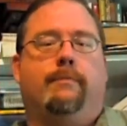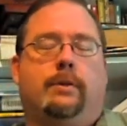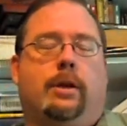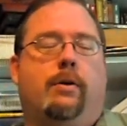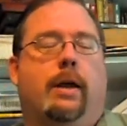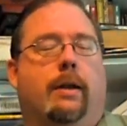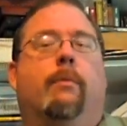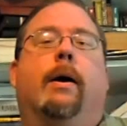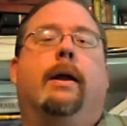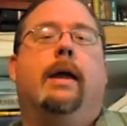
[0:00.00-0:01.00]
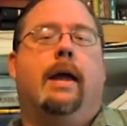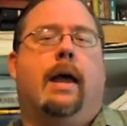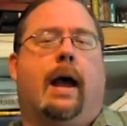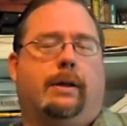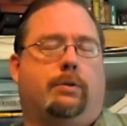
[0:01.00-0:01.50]
So, anyway,
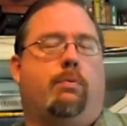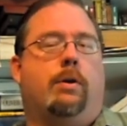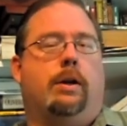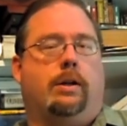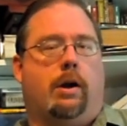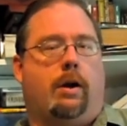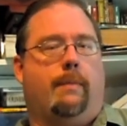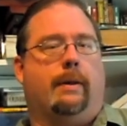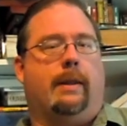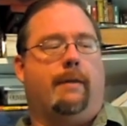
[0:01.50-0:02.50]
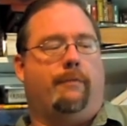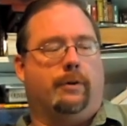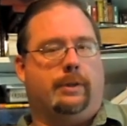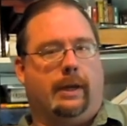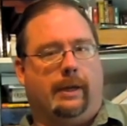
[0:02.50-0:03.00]
I just wanted to talk about that for
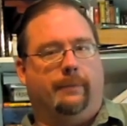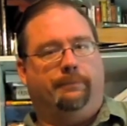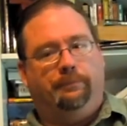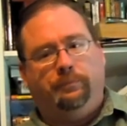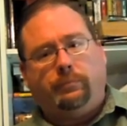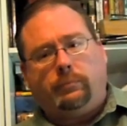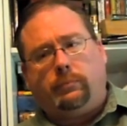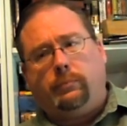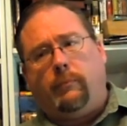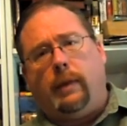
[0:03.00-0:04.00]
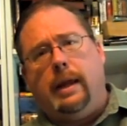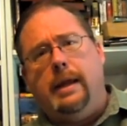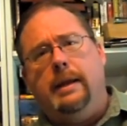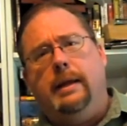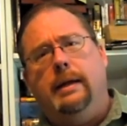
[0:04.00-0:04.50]
a second.
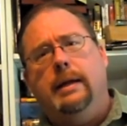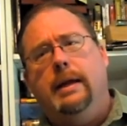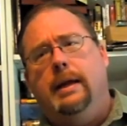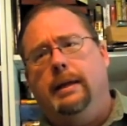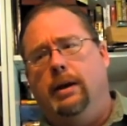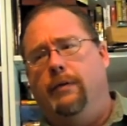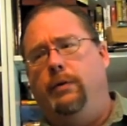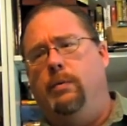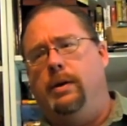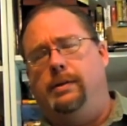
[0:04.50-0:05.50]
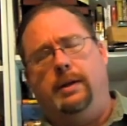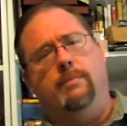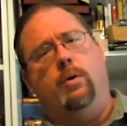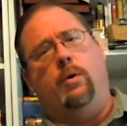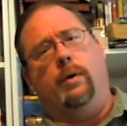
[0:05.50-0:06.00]
And, uh, you know, if you want to see
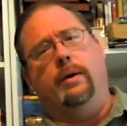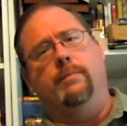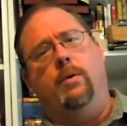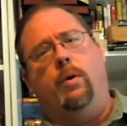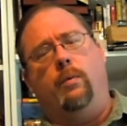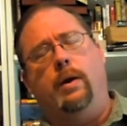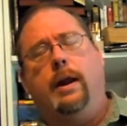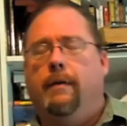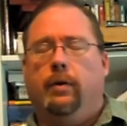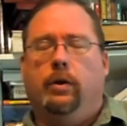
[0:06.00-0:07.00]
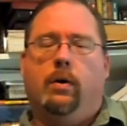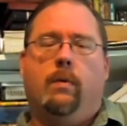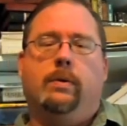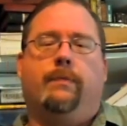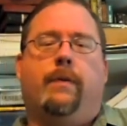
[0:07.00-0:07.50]
more, read more, whatever, you can
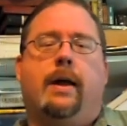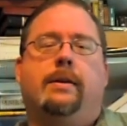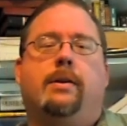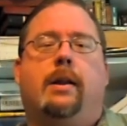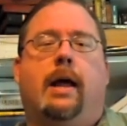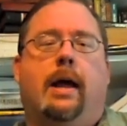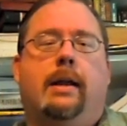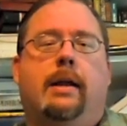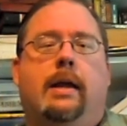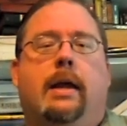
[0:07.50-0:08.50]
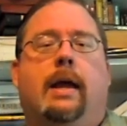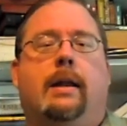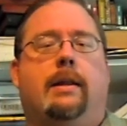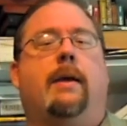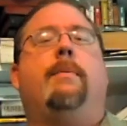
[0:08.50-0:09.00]
always find us online
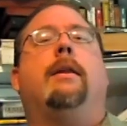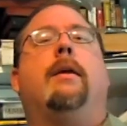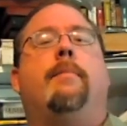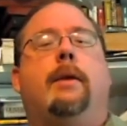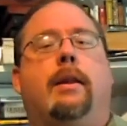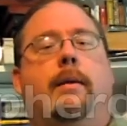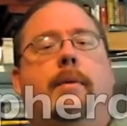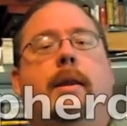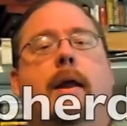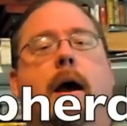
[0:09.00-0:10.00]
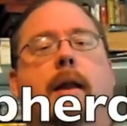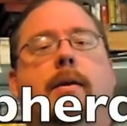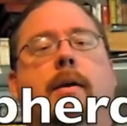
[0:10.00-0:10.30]
at www.tngun.com.